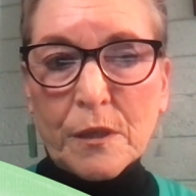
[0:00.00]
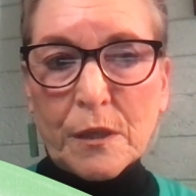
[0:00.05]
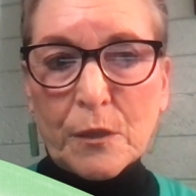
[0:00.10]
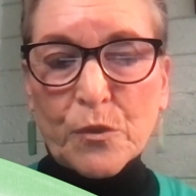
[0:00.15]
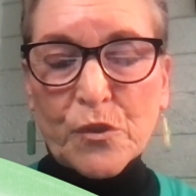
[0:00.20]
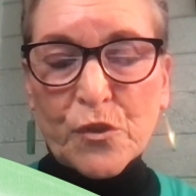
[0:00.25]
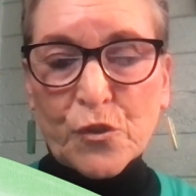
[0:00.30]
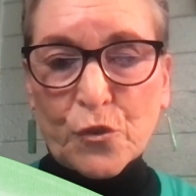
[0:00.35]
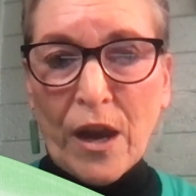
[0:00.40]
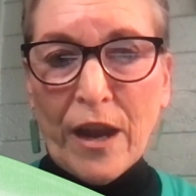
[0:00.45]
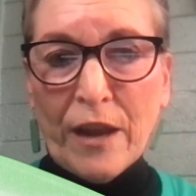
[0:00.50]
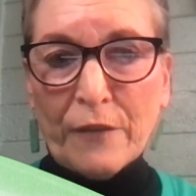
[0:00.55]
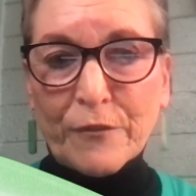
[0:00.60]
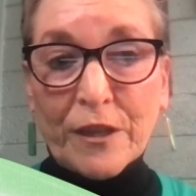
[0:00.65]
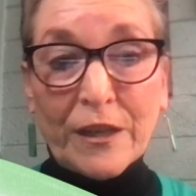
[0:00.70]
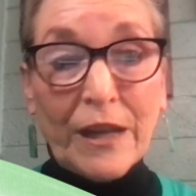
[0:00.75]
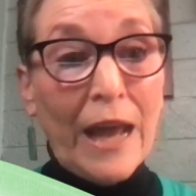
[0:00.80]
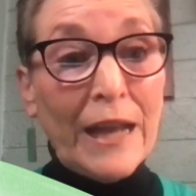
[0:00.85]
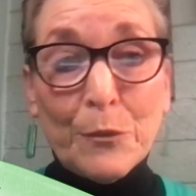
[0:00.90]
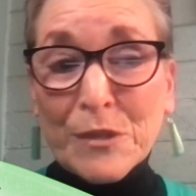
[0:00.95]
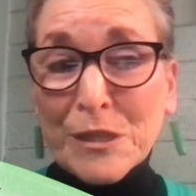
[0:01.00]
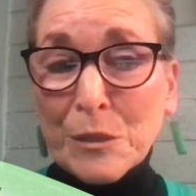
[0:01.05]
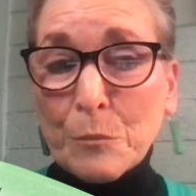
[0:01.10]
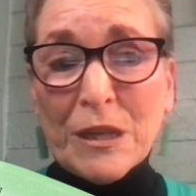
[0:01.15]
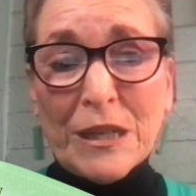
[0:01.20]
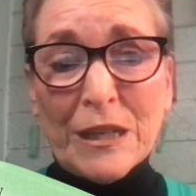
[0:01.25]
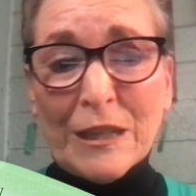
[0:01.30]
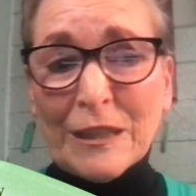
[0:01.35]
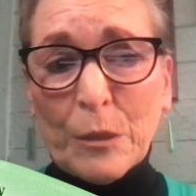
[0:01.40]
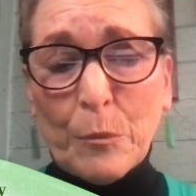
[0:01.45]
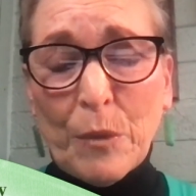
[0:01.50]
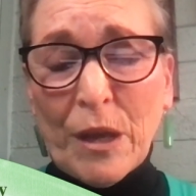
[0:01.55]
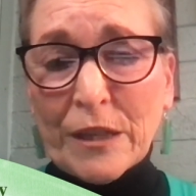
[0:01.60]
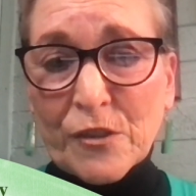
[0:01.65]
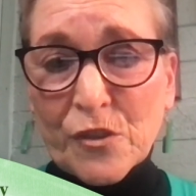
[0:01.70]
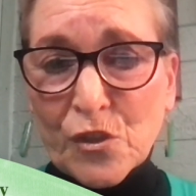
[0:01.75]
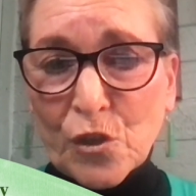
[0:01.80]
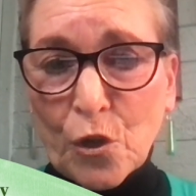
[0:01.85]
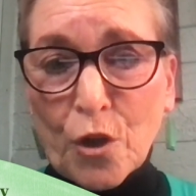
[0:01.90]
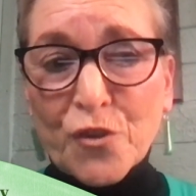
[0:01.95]
drafted, and he was immediately made a
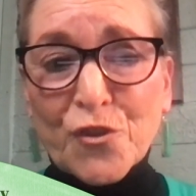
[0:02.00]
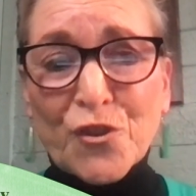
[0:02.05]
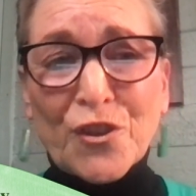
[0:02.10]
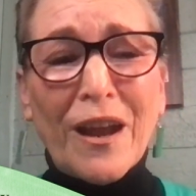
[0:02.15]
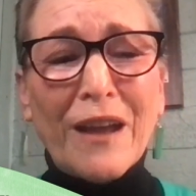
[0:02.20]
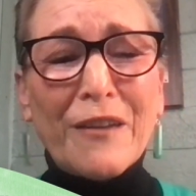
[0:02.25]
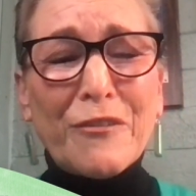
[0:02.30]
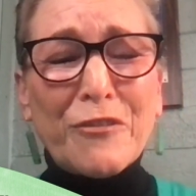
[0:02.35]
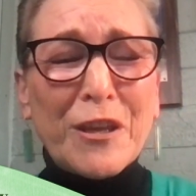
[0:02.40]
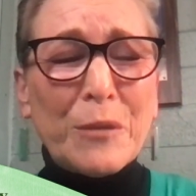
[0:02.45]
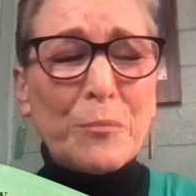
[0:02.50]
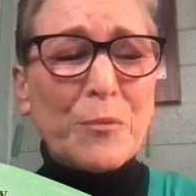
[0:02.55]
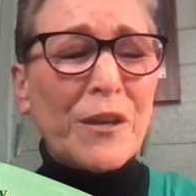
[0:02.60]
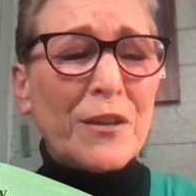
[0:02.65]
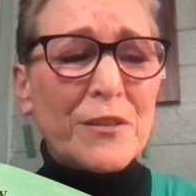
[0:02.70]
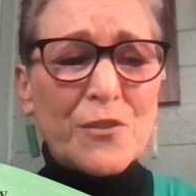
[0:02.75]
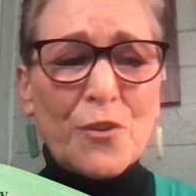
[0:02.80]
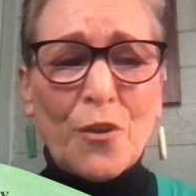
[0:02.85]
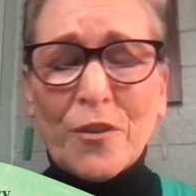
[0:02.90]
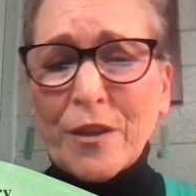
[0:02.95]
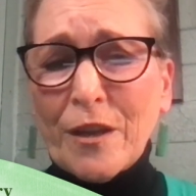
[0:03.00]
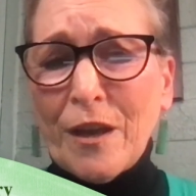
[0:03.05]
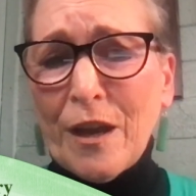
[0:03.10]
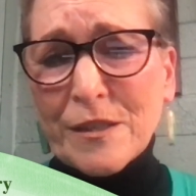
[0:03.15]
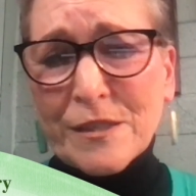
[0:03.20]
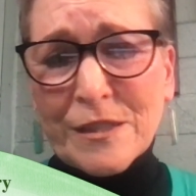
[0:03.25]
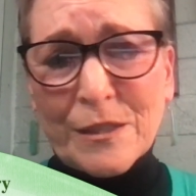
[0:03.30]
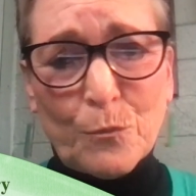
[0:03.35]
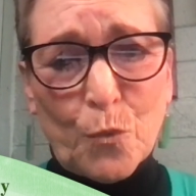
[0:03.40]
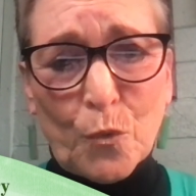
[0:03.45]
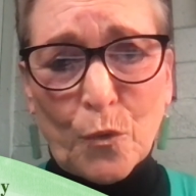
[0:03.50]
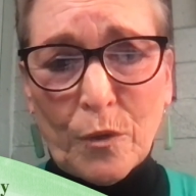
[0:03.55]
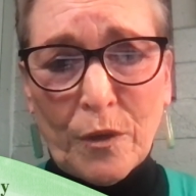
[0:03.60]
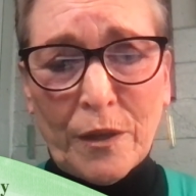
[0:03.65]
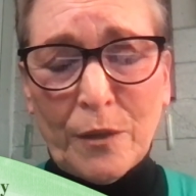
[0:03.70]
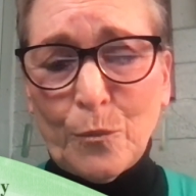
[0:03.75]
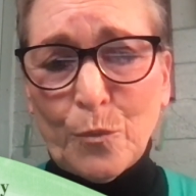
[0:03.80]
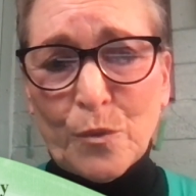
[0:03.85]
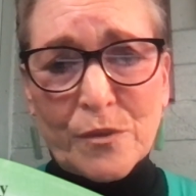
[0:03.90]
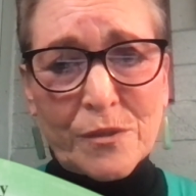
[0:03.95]
sergeant. I think because all the guys he
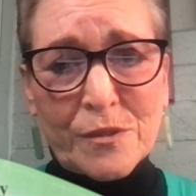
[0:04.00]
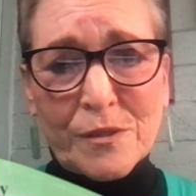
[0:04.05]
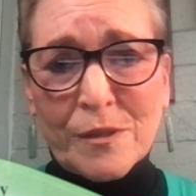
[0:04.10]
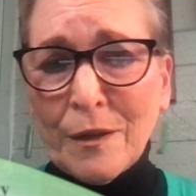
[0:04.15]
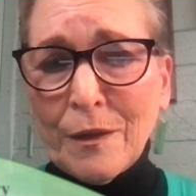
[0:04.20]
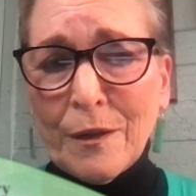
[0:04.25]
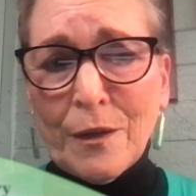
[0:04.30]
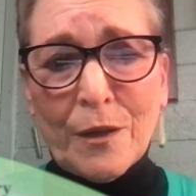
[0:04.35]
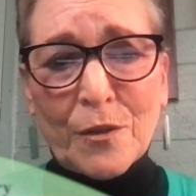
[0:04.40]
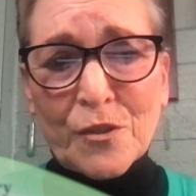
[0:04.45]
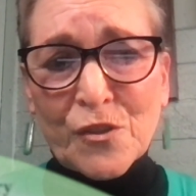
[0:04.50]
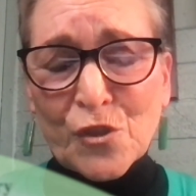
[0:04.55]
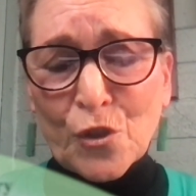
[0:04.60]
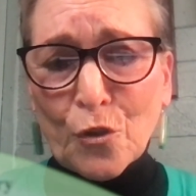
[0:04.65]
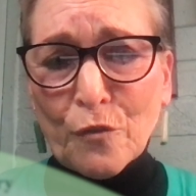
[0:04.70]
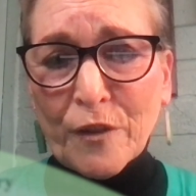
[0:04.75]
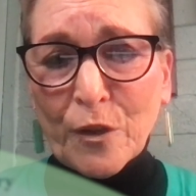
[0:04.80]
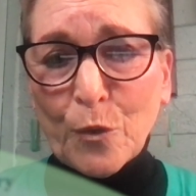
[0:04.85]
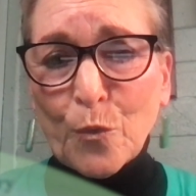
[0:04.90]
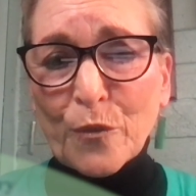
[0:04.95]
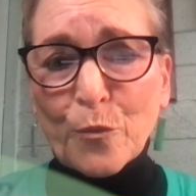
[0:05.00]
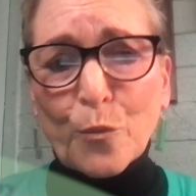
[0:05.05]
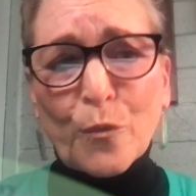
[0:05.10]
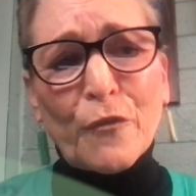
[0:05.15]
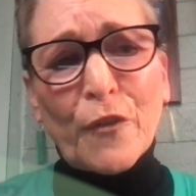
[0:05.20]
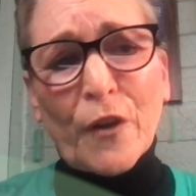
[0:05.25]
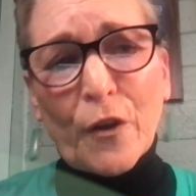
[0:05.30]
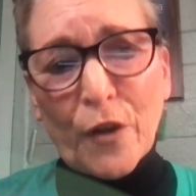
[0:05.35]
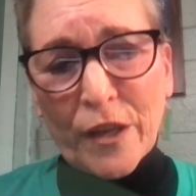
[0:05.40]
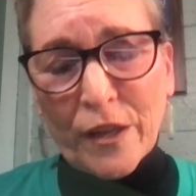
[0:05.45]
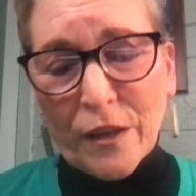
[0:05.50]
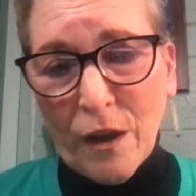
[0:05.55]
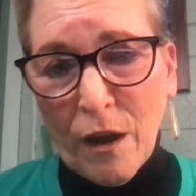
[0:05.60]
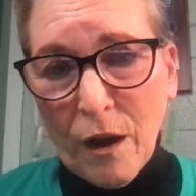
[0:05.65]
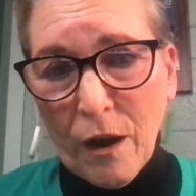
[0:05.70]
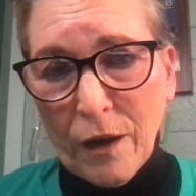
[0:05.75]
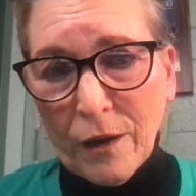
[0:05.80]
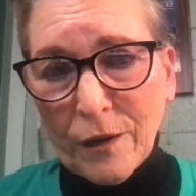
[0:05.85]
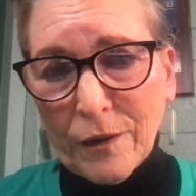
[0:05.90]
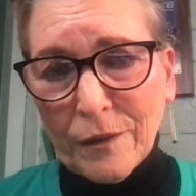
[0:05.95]
was serving with were very
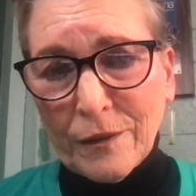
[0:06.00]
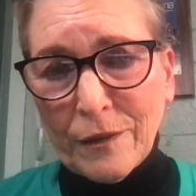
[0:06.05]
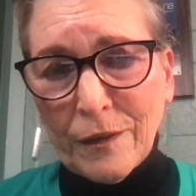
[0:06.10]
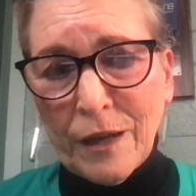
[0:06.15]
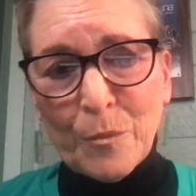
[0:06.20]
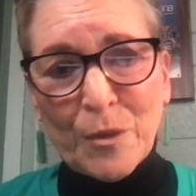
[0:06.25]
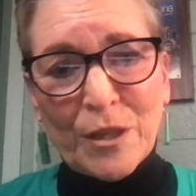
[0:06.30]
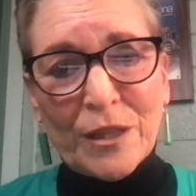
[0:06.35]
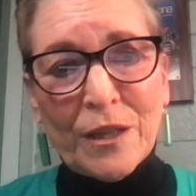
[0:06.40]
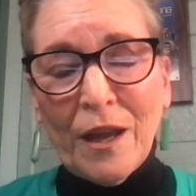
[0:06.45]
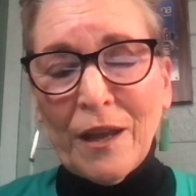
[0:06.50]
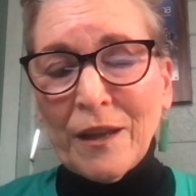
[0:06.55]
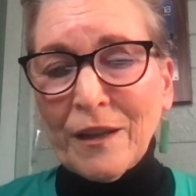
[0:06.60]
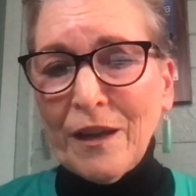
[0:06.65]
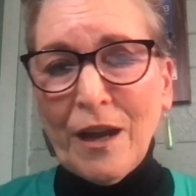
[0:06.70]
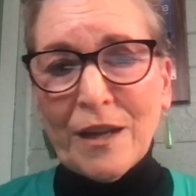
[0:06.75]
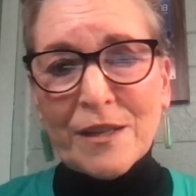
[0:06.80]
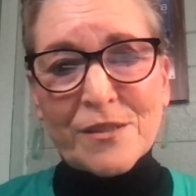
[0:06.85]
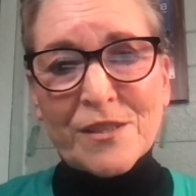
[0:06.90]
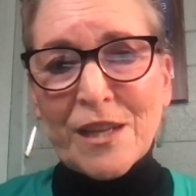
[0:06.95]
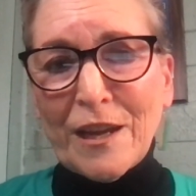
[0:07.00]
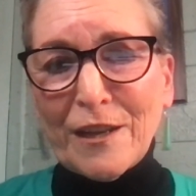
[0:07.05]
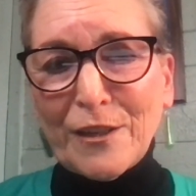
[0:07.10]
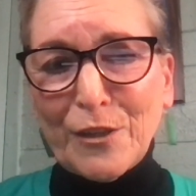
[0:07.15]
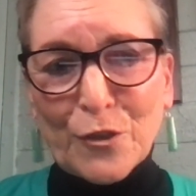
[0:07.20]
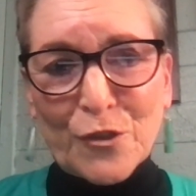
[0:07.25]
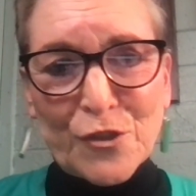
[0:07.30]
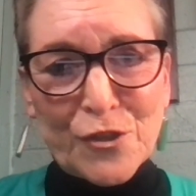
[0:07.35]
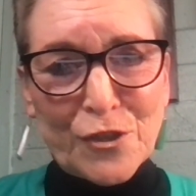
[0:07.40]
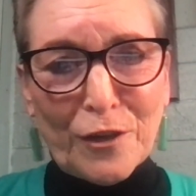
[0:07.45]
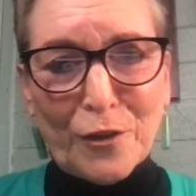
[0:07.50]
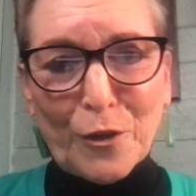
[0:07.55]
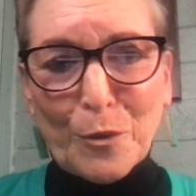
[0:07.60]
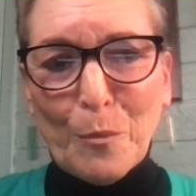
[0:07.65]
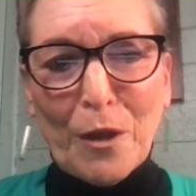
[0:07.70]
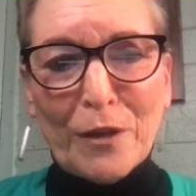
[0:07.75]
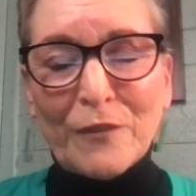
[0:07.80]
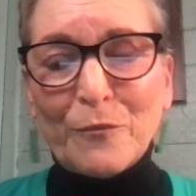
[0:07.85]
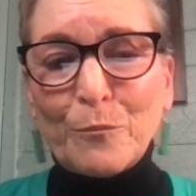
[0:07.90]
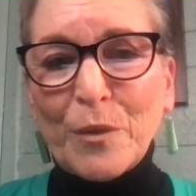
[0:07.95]
young. I mean, guys 10 years younger
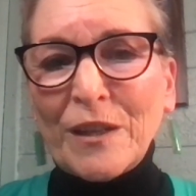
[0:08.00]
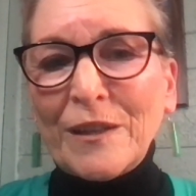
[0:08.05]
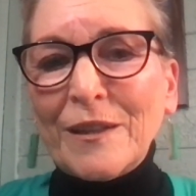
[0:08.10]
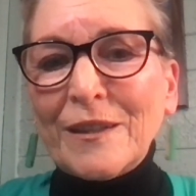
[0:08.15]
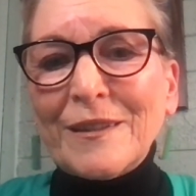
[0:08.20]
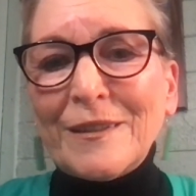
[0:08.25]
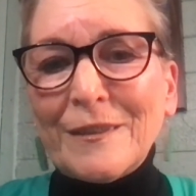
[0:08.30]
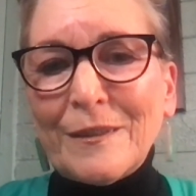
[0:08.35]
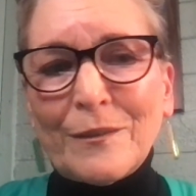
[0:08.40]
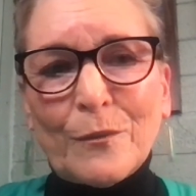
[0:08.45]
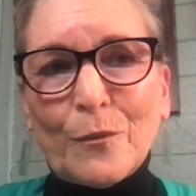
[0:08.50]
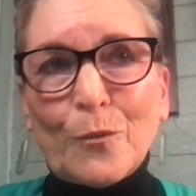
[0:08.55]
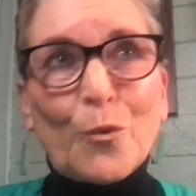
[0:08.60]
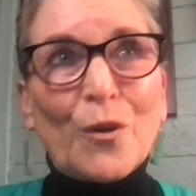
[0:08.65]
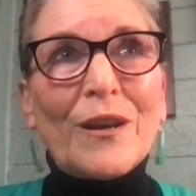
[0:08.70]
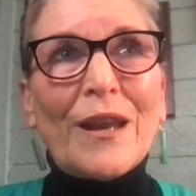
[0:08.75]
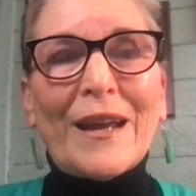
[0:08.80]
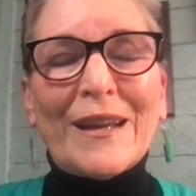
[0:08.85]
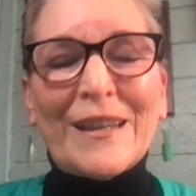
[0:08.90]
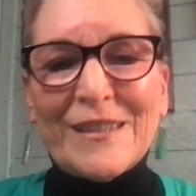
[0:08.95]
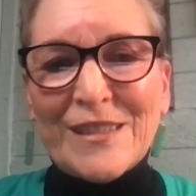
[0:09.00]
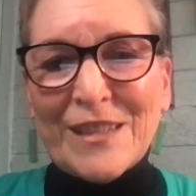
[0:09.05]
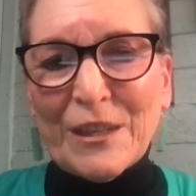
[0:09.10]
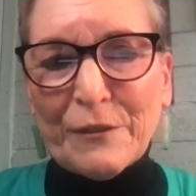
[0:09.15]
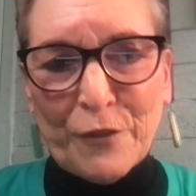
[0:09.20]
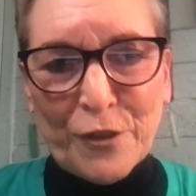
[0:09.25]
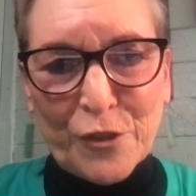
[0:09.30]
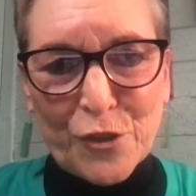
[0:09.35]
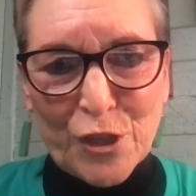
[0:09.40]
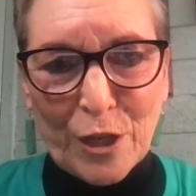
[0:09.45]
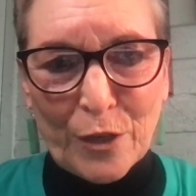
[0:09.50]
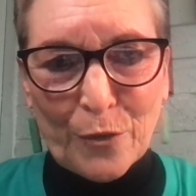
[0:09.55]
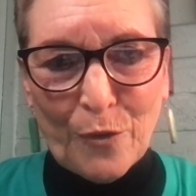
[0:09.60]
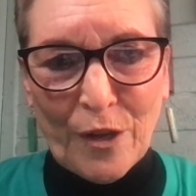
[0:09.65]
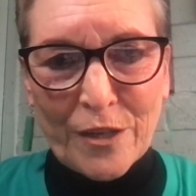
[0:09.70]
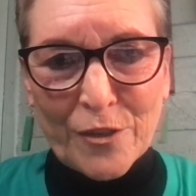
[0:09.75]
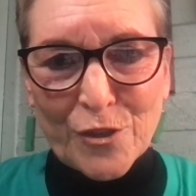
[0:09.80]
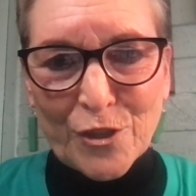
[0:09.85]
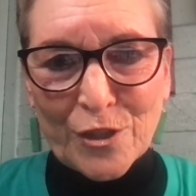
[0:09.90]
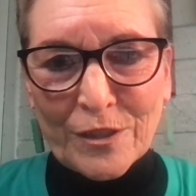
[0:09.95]
might have been were like a different
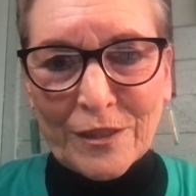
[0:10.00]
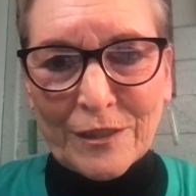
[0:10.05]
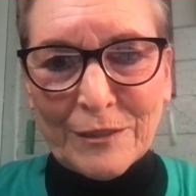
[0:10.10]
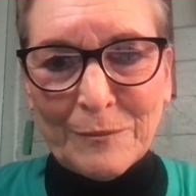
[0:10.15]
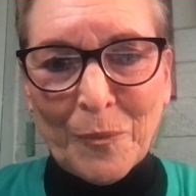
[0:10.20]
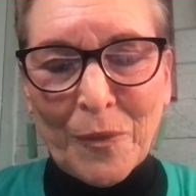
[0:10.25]
generation.